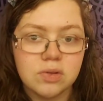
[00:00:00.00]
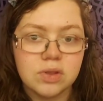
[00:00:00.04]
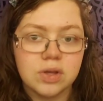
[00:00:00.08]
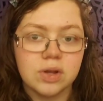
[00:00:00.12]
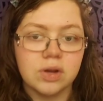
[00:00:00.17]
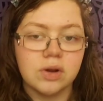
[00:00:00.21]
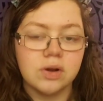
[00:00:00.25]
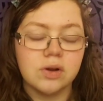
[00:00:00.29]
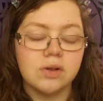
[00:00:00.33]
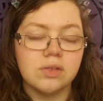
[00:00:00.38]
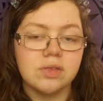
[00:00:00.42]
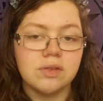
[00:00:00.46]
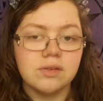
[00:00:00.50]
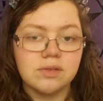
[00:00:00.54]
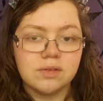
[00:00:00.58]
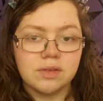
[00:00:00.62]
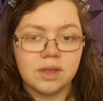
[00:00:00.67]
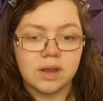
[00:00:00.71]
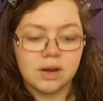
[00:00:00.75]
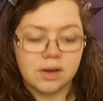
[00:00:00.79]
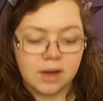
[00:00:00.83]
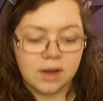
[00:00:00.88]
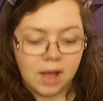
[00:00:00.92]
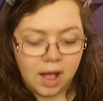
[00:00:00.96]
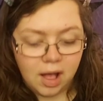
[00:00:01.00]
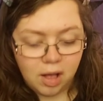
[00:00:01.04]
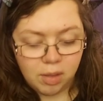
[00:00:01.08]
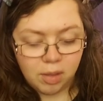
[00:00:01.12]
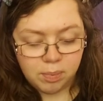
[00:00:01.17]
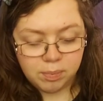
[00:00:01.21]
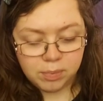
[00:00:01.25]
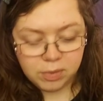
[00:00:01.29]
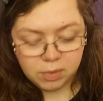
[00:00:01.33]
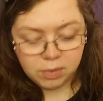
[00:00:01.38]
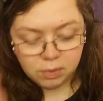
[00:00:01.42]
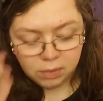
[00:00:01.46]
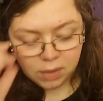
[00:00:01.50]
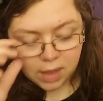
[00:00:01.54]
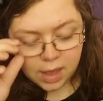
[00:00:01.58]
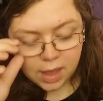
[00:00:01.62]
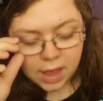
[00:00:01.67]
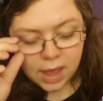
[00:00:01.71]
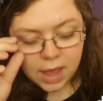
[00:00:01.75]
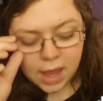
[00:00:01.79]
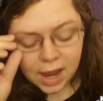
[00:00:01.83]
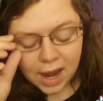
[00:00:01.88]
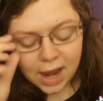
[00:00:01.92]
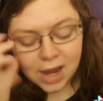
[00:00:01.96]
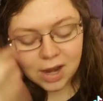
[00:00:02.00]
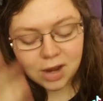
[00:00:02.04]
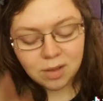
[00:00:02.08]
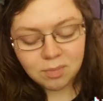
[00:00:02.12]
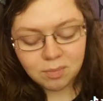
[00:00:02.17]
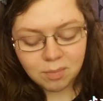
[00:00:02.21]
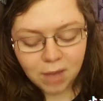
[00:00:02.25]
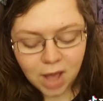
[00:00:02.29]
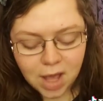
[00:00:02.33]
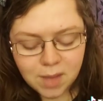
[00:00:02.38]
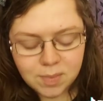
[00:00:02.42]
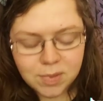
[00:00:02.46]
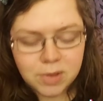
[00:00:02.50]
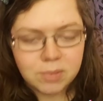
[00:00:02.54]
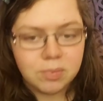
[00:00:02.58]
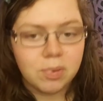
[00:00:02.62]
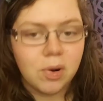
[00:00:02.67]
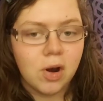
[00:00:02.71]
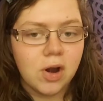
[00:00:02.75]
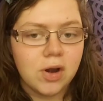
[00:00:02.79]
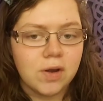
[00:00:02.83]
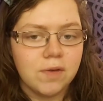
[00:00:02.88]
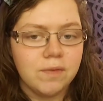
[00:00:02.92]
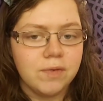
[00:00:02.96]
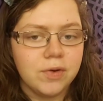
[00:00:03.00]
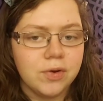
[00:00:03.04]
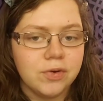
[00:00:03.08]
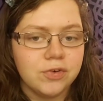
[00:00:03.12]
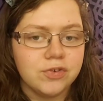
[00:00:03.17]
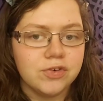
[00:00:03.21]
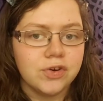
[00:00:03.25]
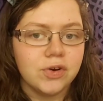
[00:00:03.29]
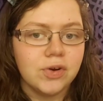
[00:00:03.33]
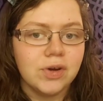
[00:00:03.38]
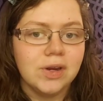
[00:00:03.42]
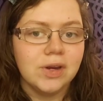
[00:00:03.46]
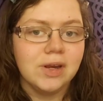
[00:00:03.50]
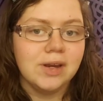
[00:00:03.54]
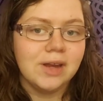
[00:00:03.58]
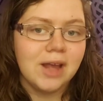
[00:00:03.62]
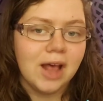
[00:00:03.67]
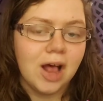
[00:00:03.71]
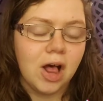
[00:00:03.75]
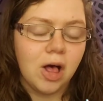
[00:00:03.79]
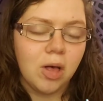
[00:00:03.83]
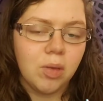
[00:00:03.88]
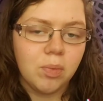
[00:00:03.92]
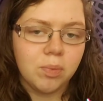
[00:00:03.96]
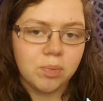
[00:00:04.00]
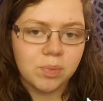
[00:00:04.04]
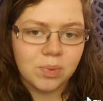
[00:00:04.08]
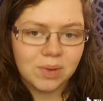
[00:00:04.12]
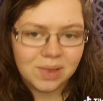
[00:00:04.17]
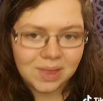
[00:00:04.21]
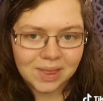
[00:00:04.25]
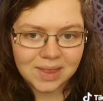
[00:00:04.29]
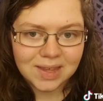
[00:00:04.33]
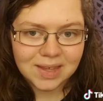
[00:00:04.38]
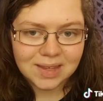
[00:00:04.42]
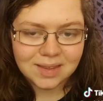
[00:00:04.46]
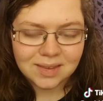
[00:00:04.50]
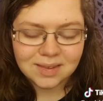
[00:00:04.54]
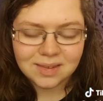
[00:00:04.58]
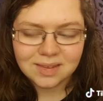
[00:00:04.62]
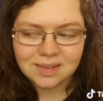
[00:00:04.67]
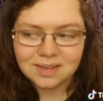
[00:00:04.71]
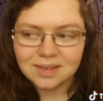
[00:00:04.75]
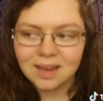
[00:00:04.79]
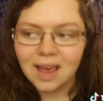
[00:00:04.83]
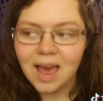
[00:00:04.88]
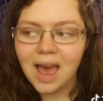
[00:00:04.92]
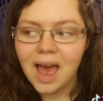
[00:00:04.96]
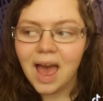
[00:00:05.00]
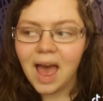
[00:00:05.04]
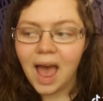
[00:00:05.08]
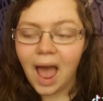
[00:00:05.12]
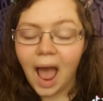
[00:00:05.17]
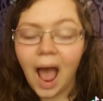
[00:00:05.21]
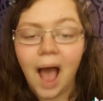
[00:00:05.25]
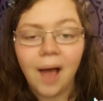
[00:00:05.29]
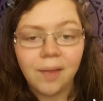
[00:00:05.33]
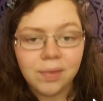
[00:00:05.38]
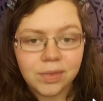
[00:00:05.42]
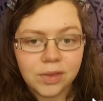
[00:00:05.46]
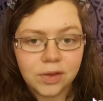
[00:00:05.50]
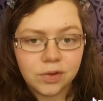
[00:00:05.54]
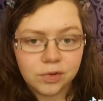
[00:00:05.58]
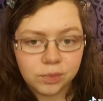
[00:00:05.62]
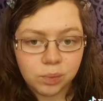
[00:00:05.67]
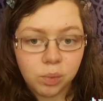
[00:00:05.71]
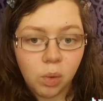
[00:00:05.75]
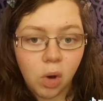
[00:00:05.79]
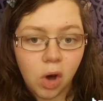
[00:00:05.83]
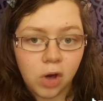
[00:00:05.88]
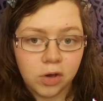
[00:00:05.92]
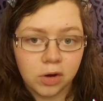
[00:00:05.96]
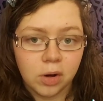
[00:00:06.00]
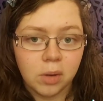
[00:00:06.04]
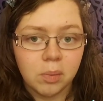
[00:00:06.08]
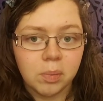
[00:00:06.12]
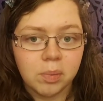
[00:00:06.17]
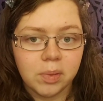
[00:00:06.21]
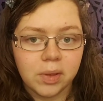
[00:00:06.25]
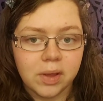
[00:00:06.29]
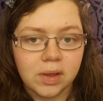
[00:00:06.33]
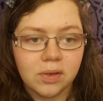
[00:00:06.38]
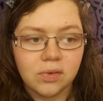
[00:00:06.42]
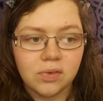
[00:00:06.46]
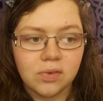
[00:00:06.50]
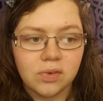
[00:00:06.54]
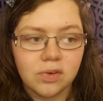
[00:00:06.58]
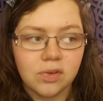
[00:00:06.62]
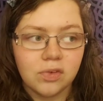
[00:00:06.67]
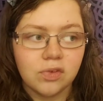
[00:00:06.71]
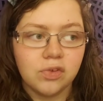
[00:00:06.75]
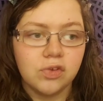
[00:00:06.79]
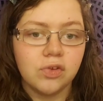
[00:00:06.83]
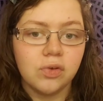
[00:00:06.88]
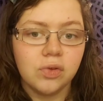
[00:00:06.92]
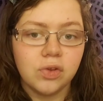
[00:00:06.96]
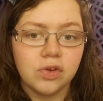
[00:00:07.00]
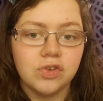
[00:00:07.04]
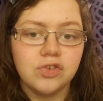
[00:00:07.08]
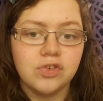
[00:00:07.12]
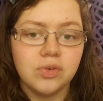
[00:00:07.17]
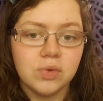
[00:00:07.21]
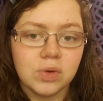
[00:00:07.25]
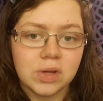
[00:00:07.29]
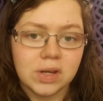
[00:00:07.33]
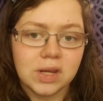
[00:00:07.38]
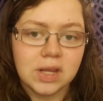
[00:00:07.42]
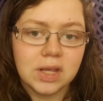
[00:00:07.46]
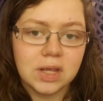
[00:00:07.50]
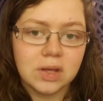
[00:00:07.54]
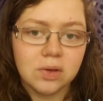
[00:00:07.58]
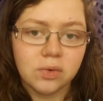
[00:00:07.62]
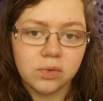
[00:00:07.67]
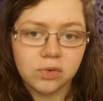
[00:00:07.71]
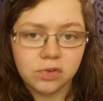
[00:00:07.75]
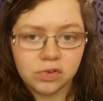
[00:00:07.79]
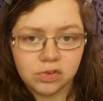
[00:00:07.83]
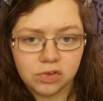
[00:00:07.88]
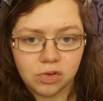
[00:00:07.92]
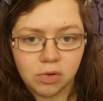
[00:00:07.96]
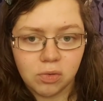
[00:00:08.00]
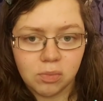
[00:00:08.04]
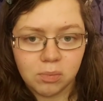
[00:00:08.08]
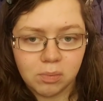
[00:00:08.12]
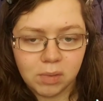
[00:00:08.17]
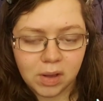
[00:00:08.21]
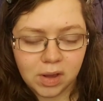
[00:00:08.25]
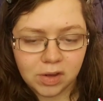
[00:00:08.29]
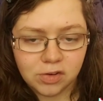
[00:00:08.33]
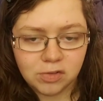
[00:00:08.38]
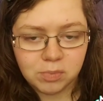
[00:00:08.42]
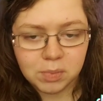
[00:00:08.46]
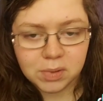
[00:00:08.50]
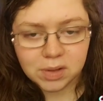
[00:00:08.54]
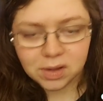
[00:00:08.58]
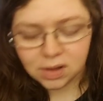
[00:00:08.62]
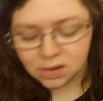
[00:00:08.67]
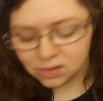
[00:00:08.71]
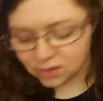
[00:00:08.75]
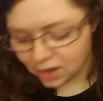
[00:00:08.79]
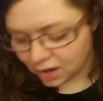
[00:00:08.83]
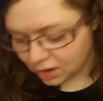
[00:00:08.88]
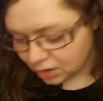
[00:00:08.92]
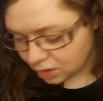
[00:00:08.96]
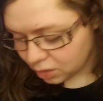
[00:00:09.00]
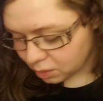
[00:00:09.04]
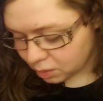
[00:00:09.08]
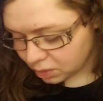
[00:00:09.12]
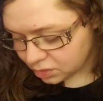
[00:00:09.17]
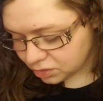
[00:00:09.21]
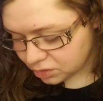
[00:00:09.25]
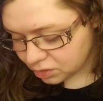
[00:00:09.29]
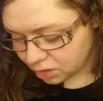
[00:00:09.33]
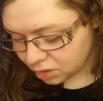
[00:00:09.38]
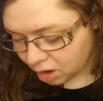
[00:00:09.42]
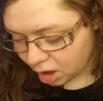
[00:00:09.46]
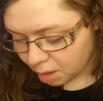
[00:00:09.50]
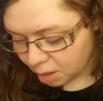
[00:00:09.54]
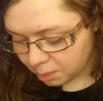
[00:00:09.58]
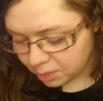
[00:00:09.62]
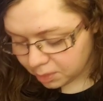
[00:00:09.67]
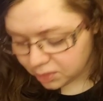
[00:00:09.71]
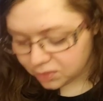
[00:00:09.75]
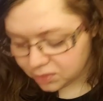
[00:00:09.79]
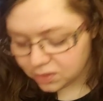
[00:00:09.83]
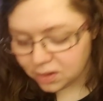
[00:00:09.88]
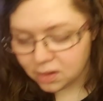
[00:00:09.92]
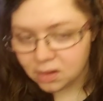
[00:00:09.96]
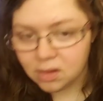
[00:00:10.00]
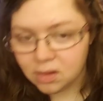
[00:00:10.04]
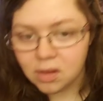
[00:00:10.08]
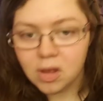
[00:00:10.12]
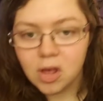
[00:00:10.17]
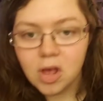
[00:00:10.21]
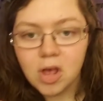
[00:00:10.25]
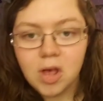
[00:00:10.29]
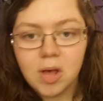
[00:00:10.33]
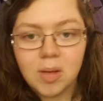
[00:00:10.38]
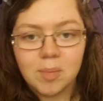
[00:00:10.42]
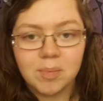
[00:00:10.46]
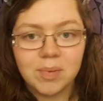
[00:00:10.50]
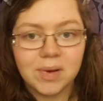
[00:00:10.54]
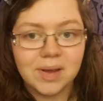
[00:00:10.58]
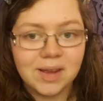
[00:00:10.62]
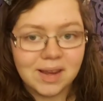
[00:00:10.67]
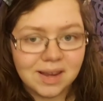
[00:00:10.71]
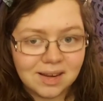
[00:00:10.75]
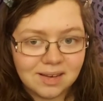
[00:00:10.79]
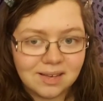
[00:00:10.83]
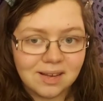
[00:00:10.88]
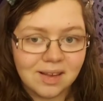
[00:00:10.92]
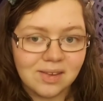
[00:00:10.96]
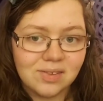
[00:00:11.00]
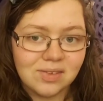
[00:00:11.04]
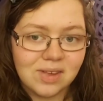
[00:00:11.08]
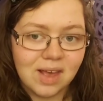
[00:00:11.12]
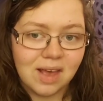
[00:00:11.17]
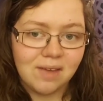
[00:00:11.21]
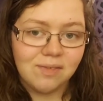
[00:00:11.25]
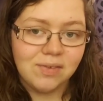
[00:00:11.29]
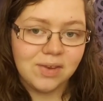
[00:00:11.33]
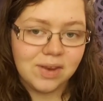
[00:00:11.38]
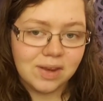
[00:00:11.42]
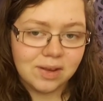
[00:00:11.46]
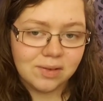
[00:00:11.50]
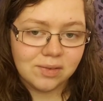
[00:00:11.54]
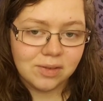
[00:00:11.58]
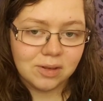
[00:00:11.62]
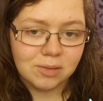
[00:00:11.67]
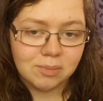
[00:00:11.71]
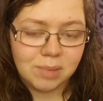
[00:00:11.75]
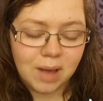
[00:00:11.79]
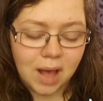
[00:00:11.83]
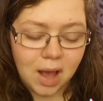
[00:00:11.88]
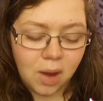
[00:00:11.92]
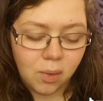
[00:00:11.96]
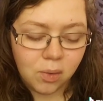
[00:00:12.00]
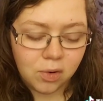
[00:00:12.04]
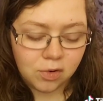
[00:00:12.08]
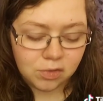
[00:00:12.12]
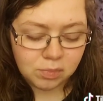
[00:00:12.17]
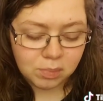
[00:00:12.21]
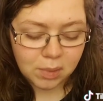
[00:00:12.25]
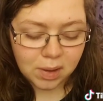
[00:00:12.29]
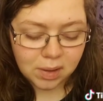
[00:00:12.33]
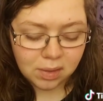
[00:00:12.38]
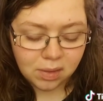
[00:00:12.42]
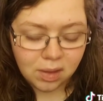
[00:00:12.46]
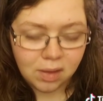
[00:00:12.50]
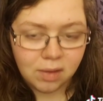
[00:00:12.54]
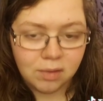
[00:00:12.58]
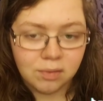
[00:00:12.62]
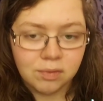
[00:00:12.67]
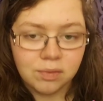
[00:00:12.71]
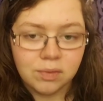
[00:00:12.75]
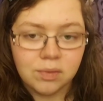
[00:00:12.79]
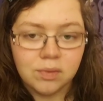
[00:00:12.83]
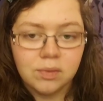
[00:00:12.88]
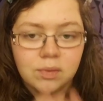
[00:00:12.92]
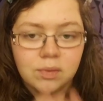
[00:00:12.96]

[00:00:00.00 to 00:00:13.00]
The earth is there to help you. And it might be part of your journey to help release at these water places so that you can heal so much. Because I know it's your opposite, but it does have healing powers, my love.